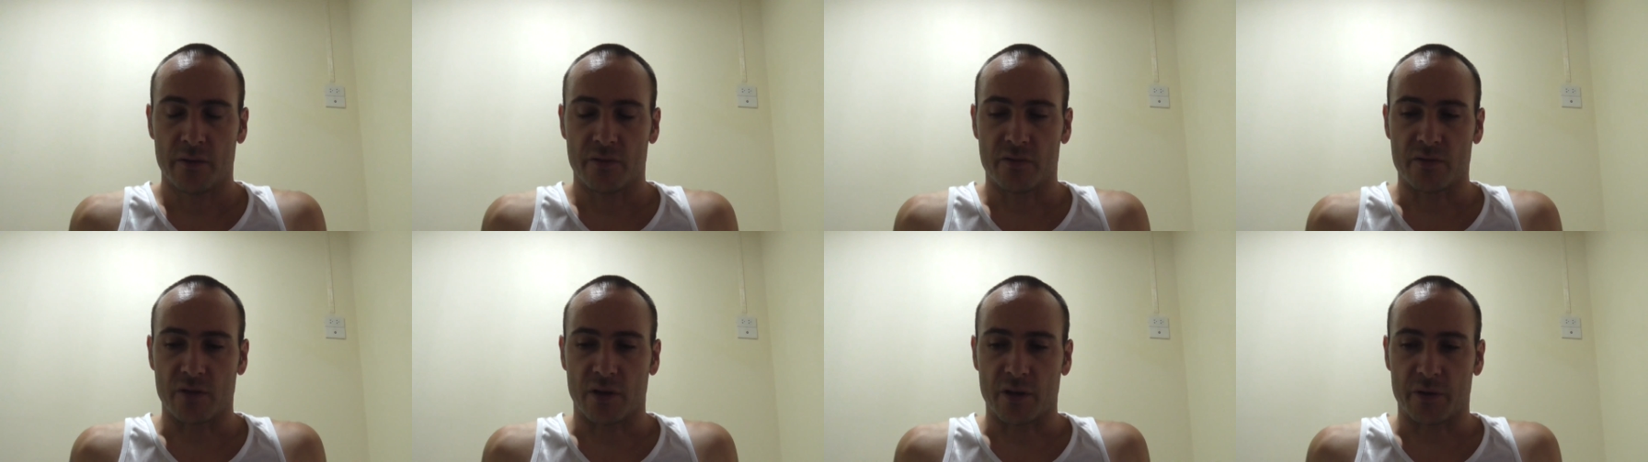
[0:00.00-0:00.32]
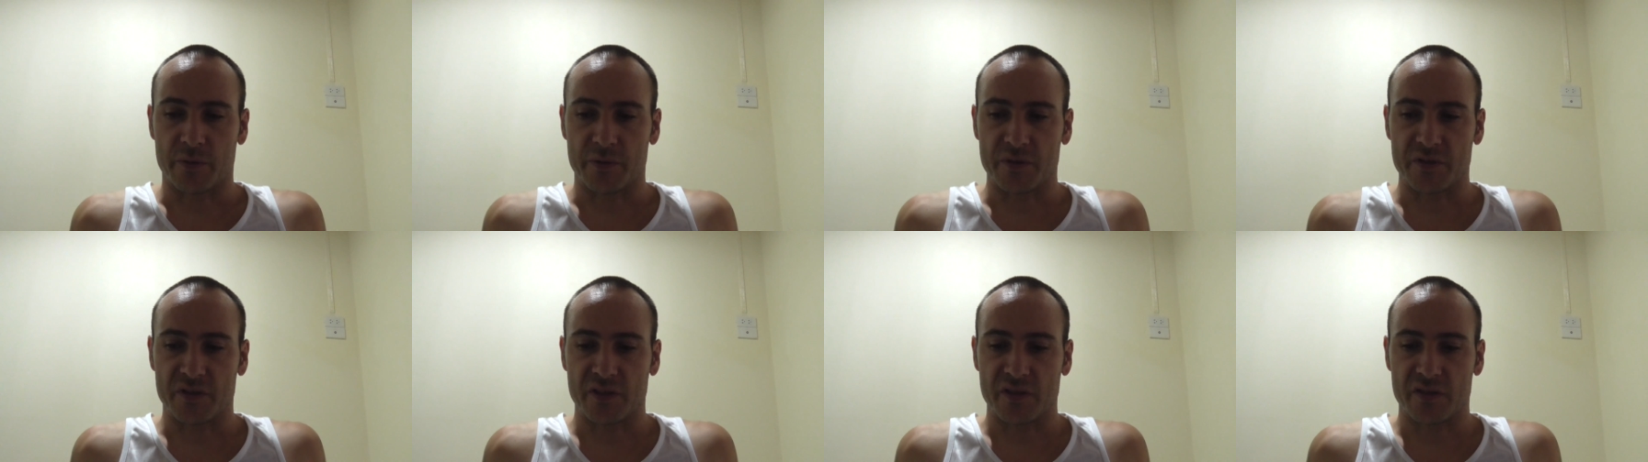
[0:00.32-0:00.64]

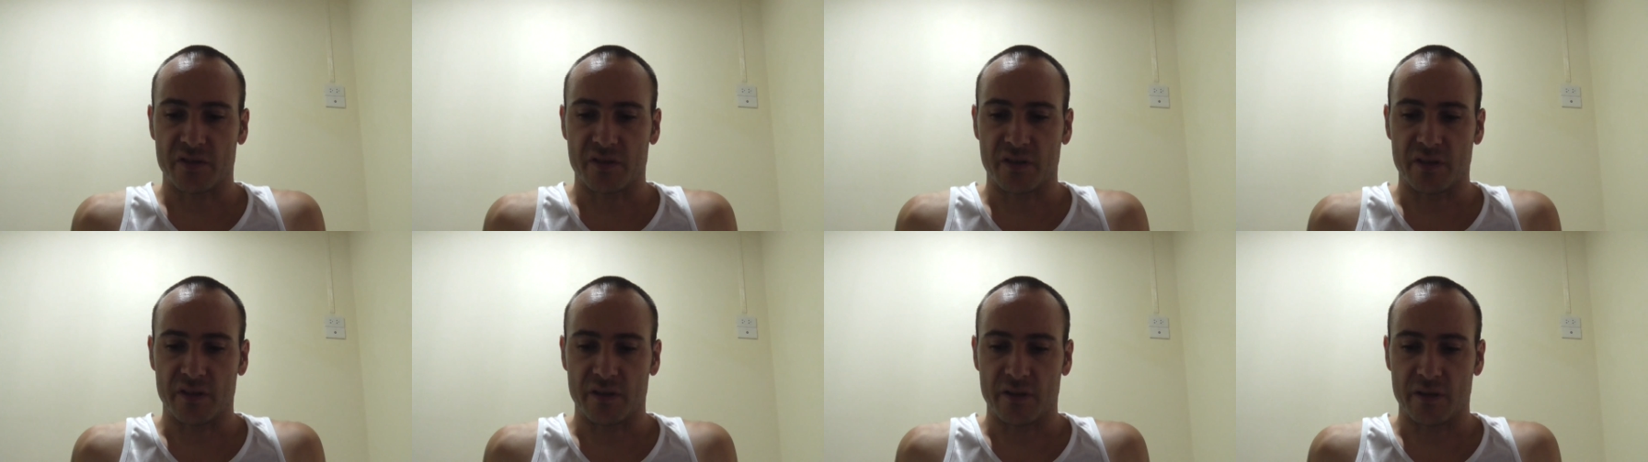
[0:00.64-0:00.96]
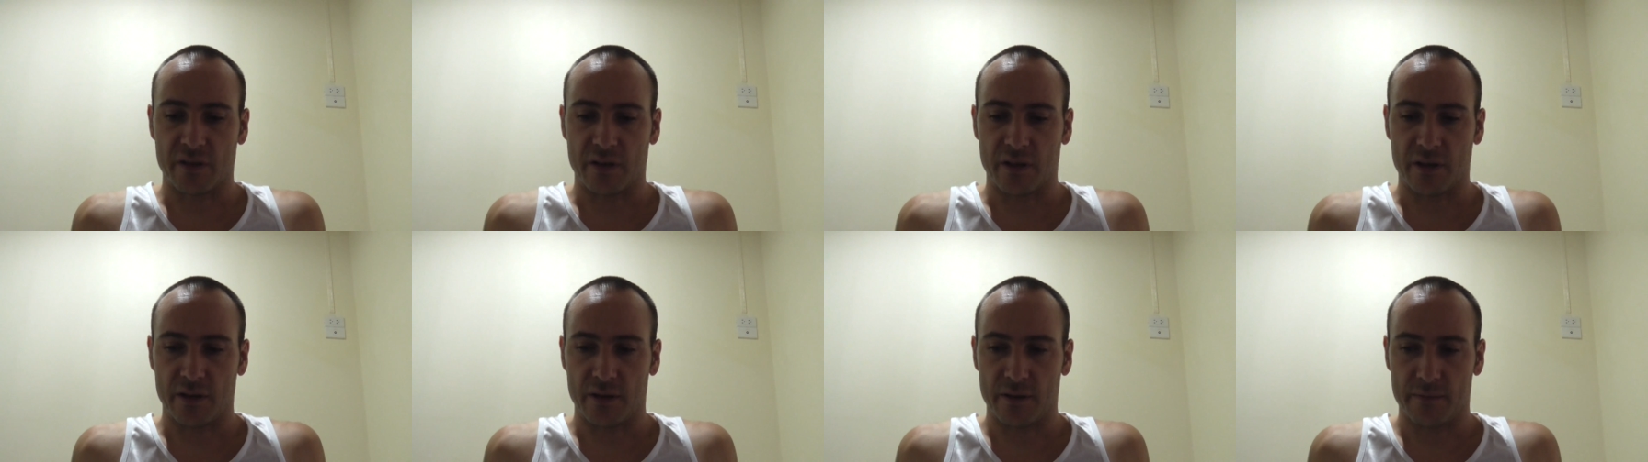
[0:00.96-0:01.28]

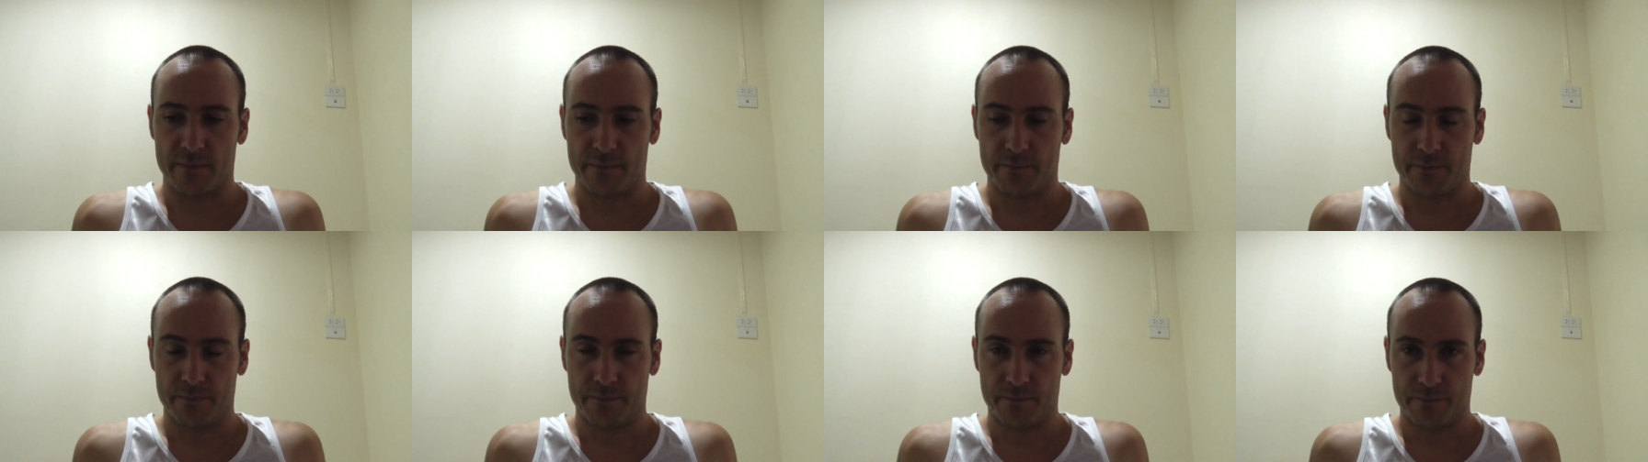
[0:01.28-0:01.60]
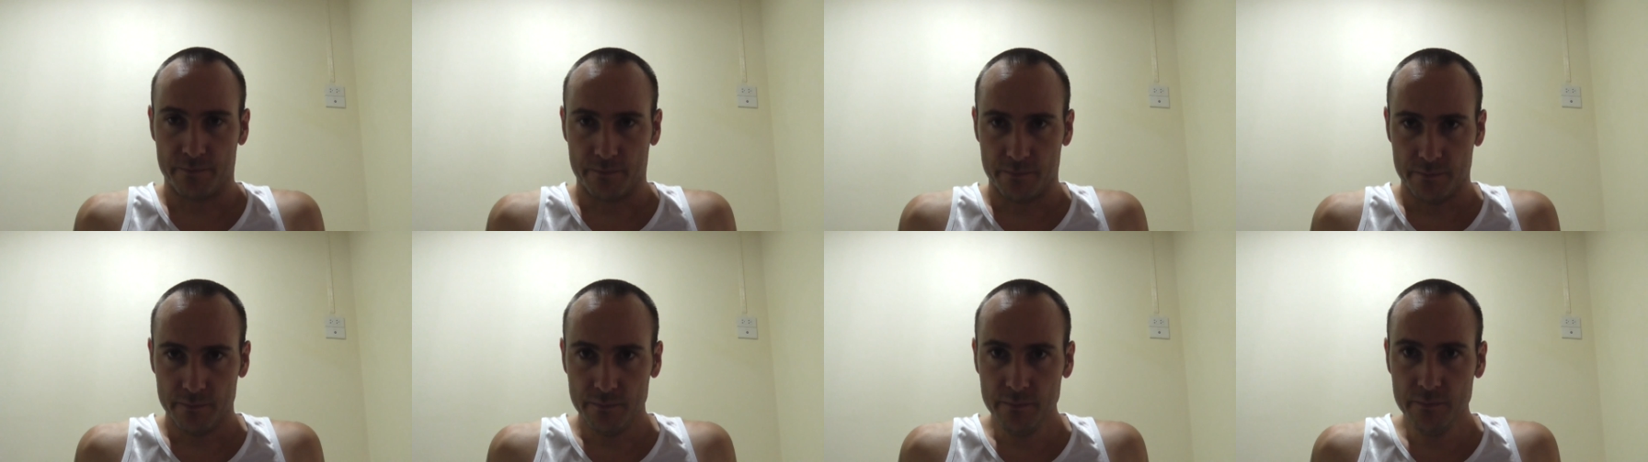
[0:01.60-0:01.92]
drug-resistant um,
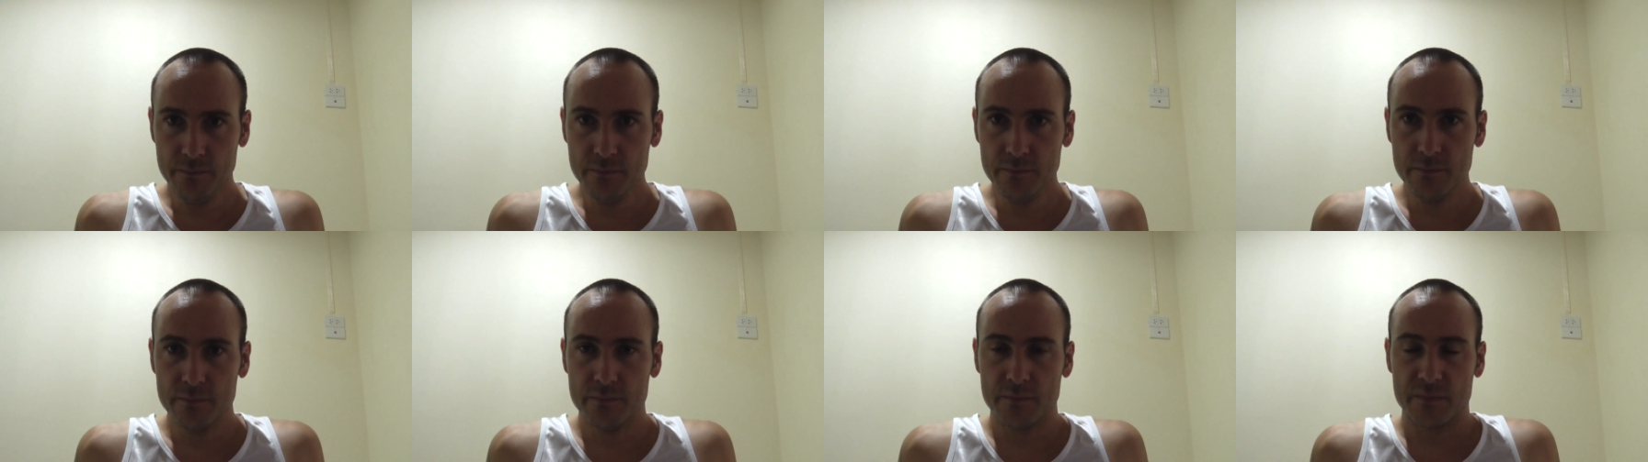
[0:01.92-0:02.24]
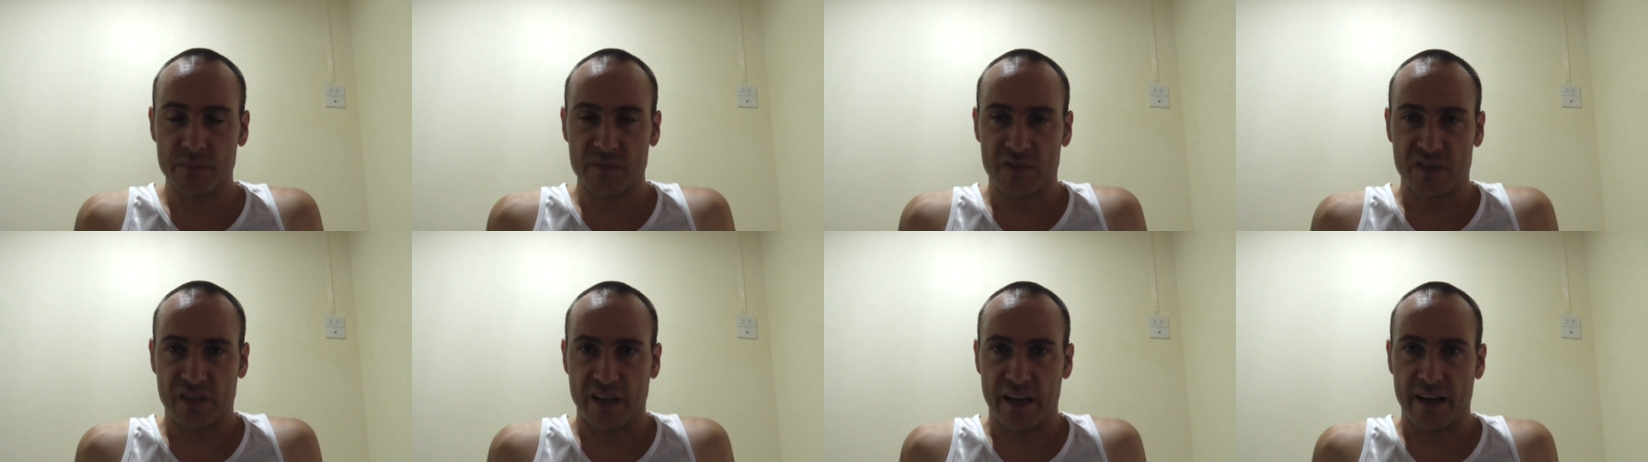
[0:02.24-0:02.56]

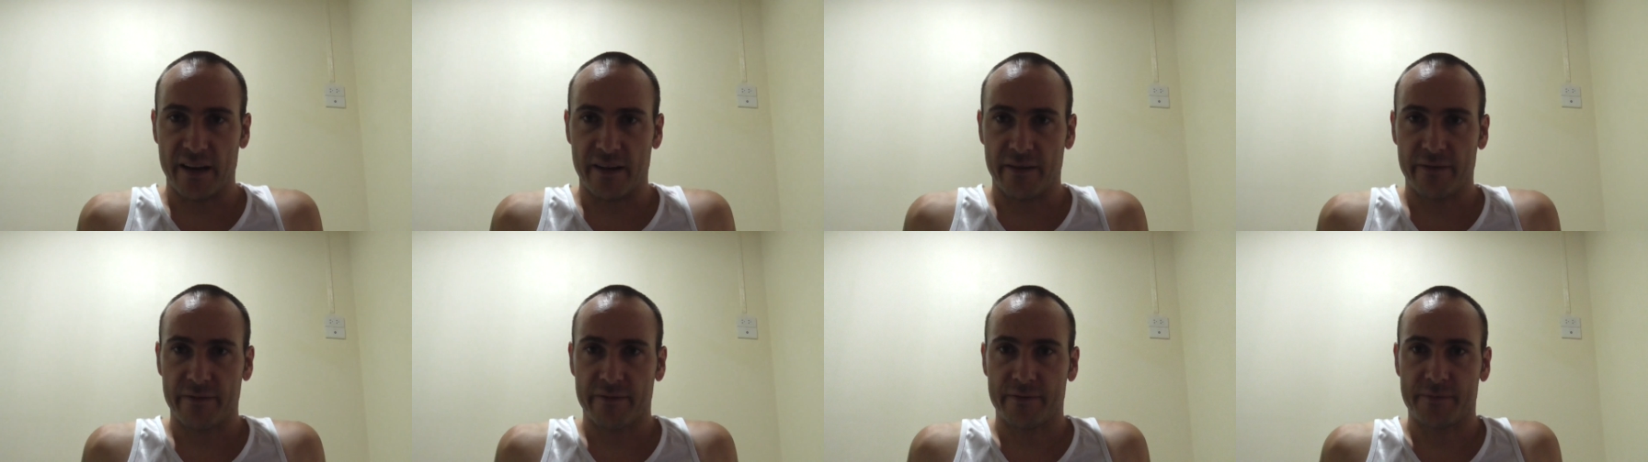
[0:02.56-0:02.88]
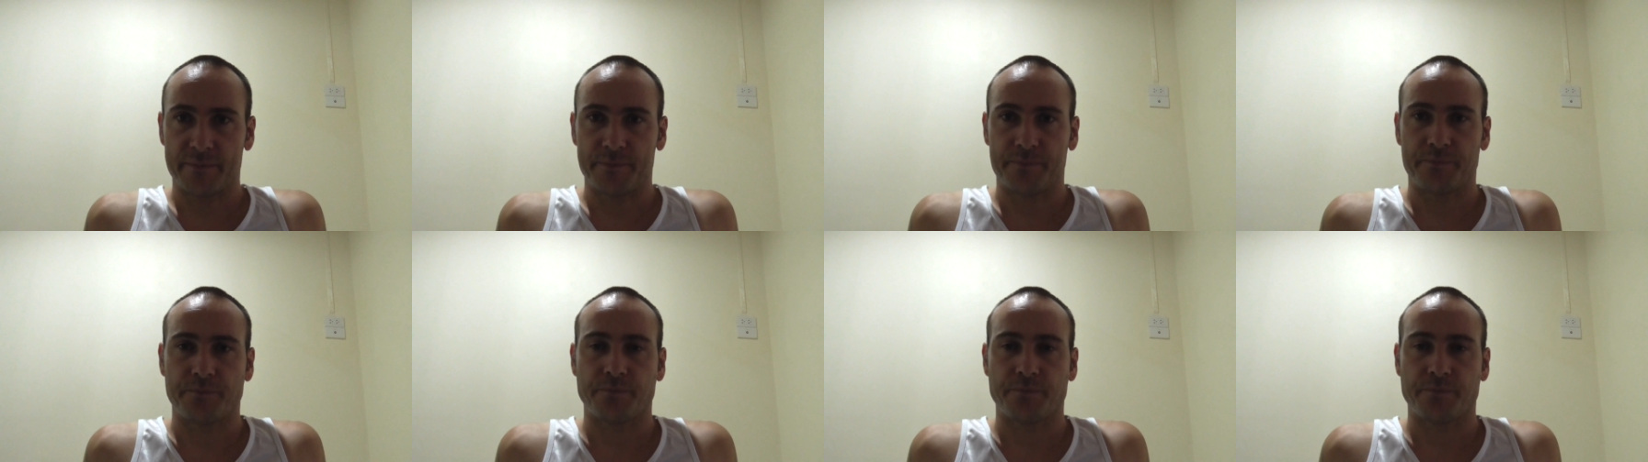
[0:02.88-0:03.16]
staph.